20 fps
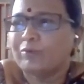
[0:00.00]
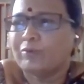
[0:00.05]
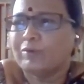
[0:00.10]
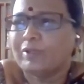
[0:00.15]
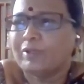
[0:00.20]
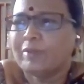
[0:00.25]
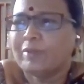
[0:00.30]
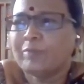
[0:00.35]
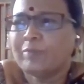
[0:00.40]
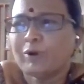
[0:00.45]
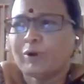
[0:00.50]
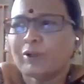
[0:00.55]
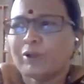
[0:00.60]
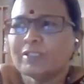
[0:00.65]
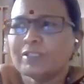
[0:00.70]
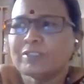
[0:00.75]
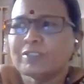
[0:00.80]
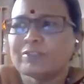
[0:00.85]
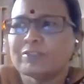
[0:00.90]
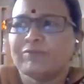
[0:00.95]

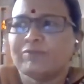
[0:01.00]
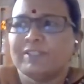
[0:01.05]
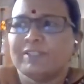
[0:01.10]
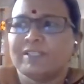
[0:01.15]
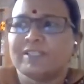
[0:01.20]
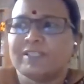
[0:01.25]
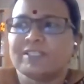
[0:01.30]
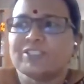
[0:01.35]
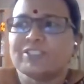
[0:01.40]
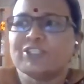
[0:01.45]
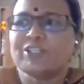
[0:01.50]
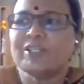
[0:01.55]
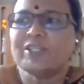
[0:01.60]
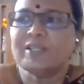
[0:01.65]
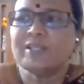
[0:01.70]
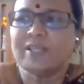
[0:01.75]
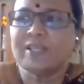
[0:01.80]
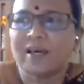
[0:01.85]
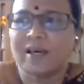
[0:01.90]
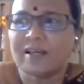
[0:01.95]
importance of literature
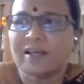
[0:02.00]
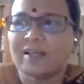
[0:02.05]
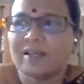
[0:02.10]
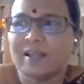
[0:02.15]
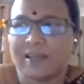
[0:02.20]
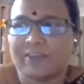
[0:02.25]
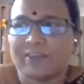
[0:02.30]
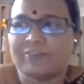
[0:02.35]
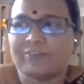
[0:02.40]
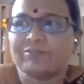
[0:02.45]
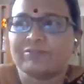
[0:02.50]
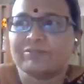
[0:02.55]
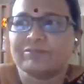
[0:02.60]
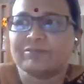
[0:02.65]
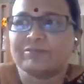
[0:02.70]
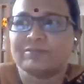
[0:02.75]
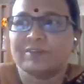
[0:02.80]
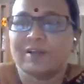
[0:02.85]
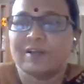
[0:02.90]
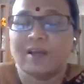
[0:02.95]
in our life,
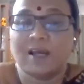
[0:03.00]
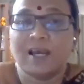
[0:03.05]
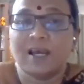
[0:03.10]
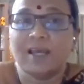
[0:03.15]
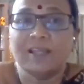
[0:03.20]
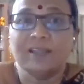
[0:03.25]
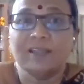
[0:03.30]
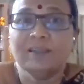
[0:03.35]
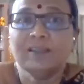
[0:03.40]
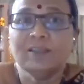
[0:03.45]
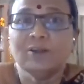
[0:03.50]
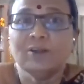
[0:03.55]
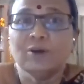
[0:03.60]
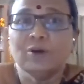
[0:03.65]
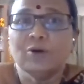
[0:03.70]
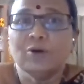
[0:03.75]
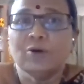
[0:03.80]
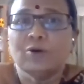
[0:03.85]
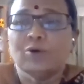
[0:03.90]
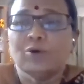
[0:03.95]
and
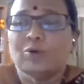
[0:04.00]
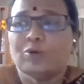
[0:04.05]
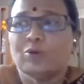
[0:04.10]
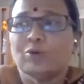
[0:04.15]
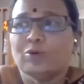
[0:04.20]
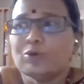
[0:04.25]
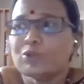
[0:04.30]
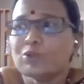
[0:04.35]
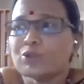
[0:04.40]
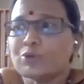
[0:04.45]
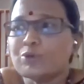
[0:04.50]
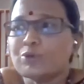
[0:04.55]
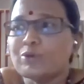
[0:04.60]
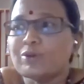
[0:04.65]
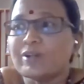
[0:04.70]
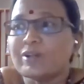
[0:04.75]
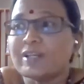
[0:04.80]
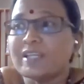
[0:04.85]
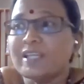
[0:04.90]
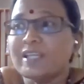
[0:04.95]
who should
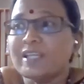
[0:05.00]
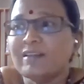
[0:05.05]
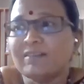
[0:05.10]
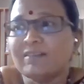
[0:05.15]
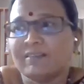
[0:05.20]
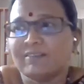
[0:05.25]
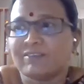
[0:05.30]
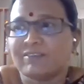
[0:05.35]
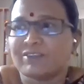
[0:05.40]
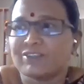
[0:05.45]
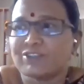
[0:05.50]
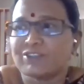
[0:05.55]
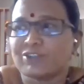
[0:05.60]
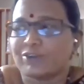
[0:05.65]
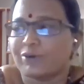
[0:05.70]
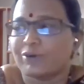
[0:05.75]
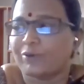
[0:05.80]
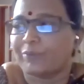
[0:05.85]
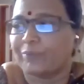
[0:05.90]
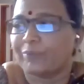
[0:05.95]
read
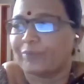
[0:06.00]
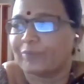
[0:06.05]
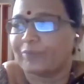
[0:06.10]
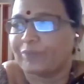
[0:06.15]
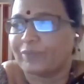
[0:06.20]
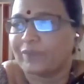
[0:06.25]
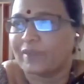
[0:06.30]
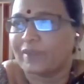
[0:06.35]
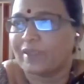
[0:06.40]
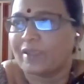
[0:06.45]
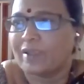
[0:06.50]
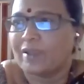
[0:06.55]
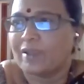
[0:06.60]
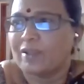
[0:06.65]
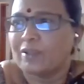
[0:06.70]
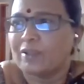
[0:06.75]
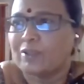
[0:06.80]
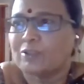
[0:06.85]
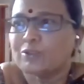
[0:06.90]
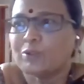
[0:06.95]
literature.
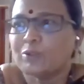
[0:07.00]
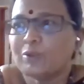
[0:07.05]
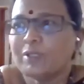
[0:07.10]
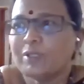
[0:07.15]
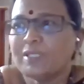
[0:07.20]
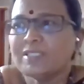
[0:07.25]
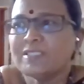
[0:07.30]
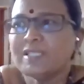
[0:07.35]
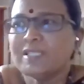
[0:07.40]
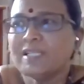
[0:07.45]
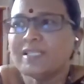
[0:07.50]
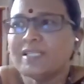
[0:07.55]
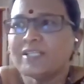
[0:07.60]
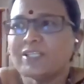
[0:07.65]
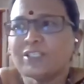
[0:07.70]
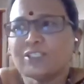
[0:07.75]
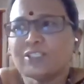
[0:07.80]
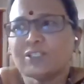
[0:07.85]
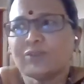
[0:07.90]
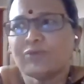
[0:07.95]
So is the
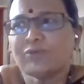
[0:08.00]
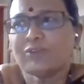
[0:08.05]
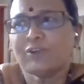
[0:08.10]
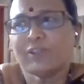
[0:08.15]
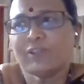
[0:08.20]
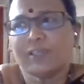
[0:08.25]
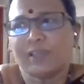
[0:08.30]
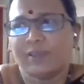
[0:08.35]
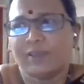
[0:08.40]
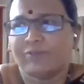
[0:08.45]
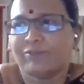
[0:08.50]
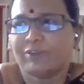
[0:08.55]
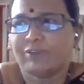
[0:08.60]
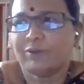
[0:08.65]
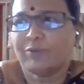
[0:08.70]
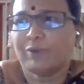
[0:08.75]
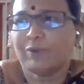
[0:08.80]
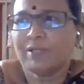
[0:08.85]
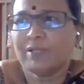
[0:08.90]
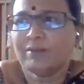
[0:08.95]
literature for
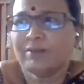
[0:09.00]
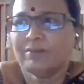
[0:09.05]
everyone,